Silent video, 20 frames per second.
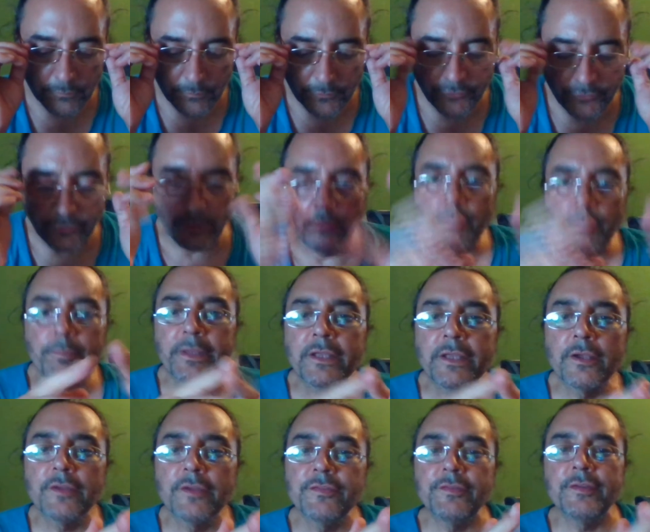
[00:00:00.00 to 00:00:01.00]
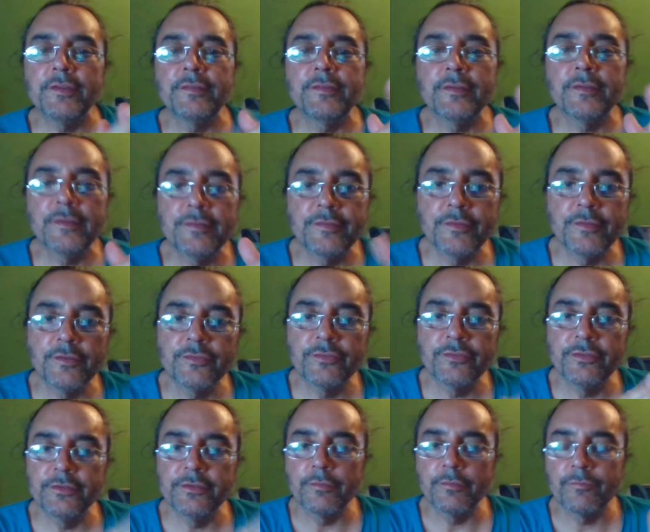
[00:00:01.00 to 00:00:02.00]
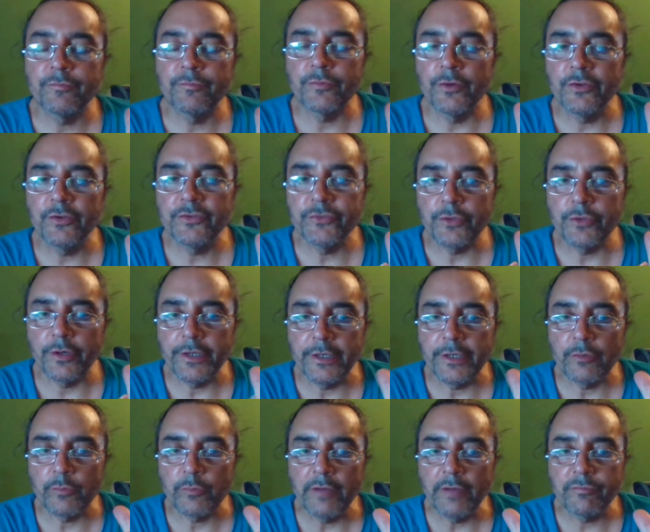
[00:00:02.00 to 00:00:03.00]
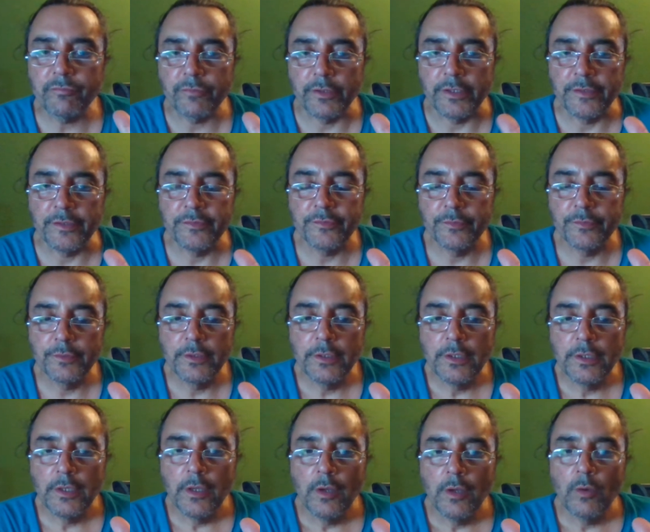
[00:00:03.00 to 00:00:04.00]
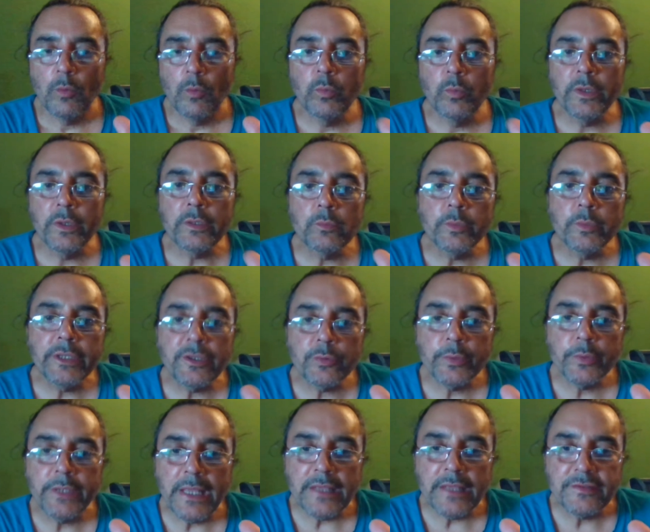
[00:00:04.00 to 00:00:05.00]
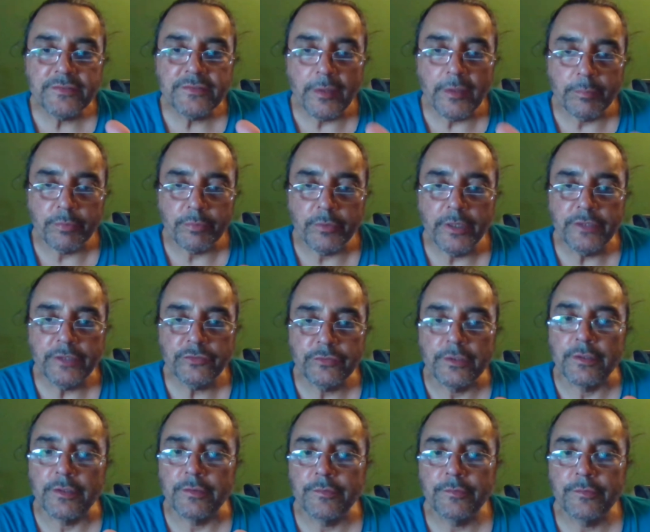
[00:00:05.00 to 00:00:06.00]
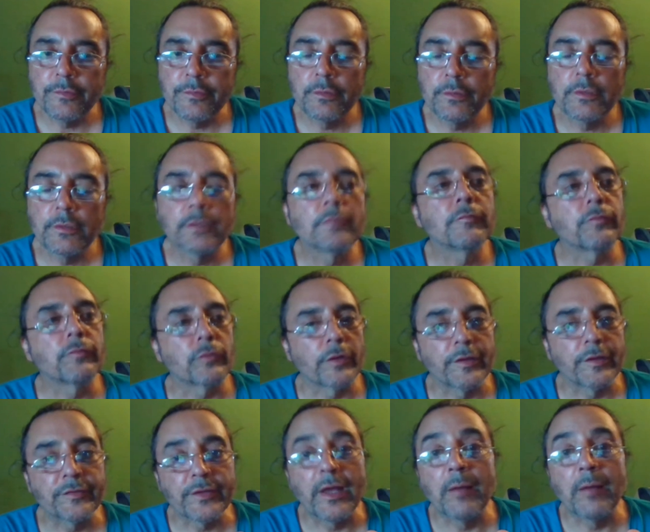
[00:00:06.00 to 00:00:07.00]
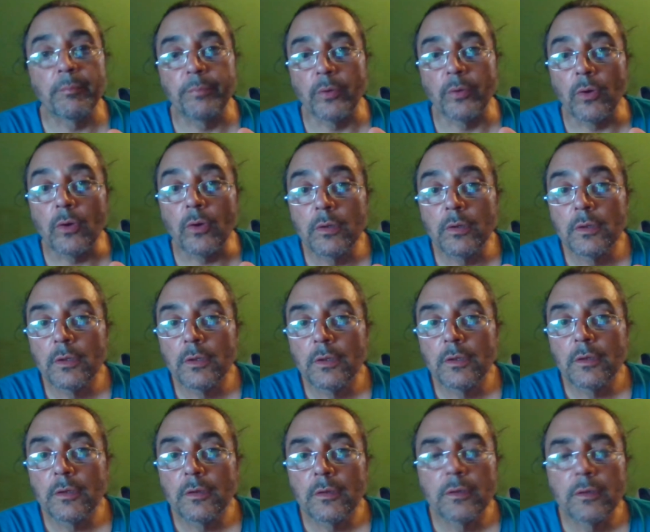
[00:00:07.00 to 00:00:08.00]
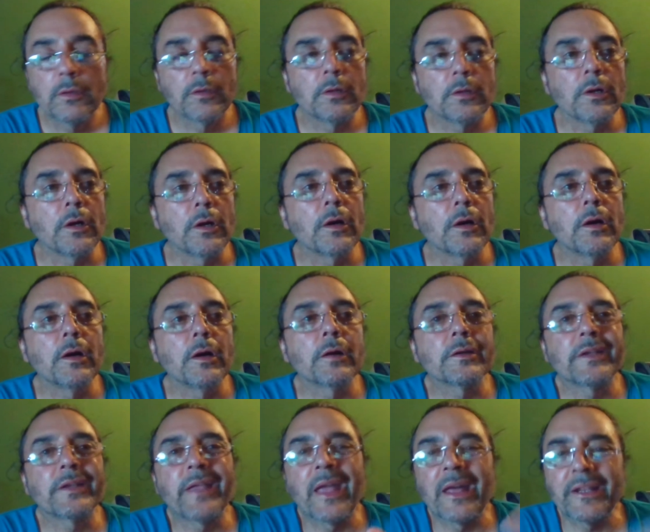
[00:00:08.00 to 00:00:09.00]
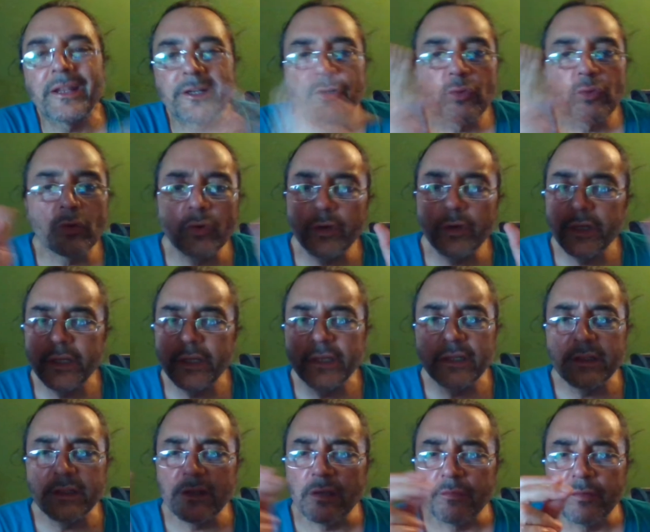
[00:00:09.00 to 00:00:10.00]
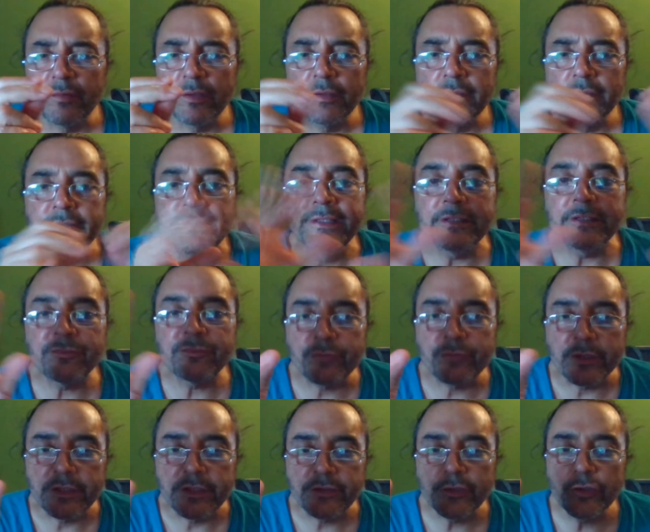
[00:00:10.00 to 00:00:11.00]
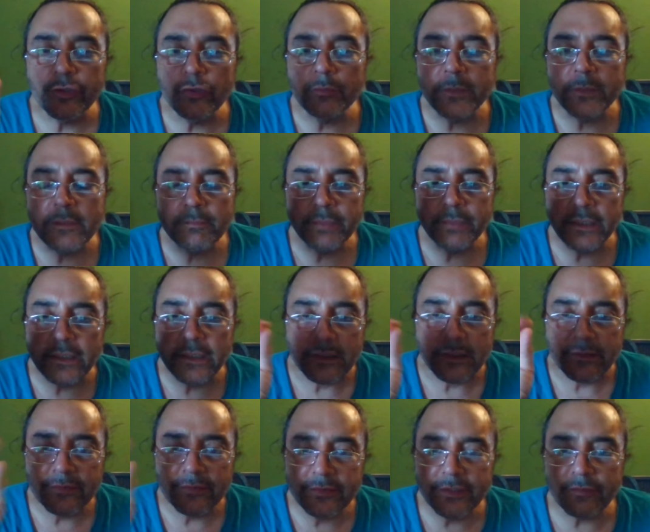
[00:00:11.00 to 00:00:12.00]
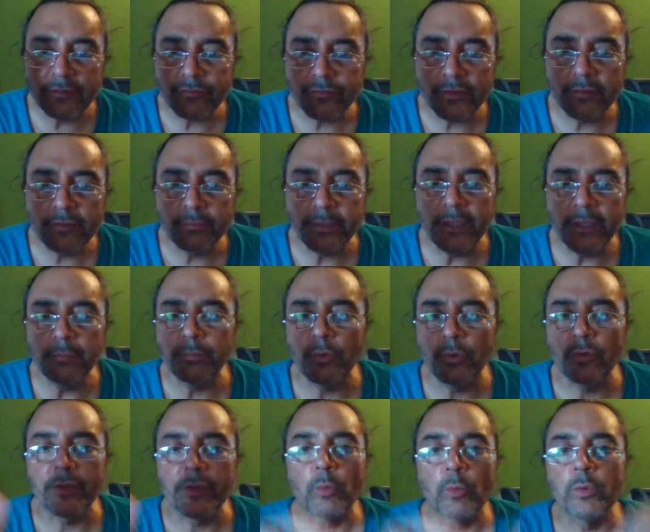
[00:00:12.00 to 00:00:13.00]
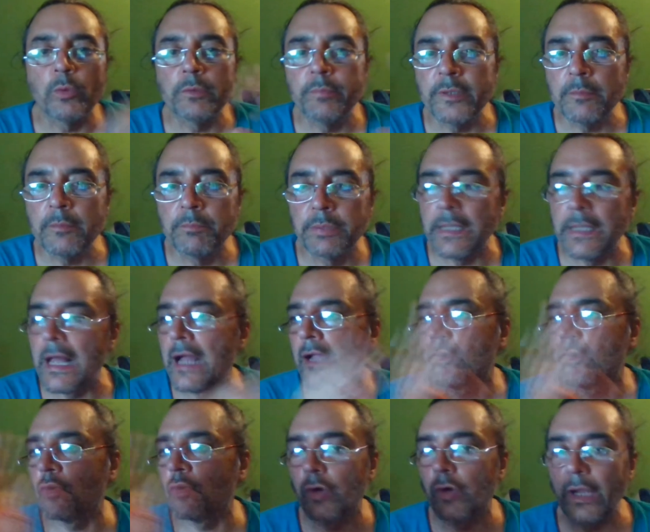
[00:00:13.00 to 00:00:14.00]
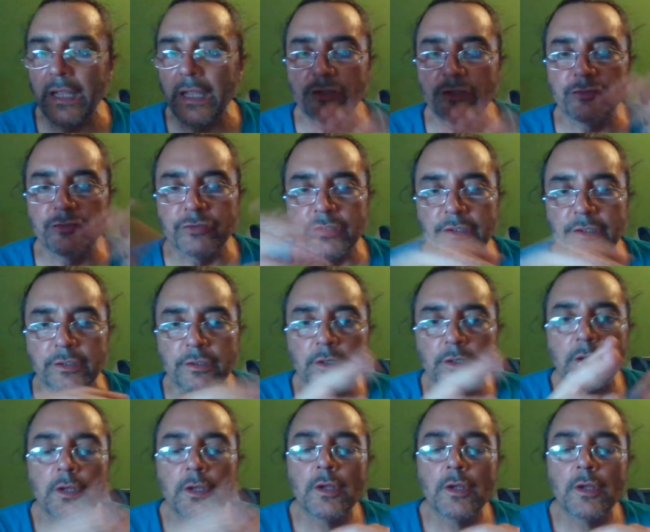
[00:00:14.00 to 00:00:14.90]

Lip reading: So because this is the first starting reference, when we create separations, for example, category of different human beings, different people that would be black or Asian,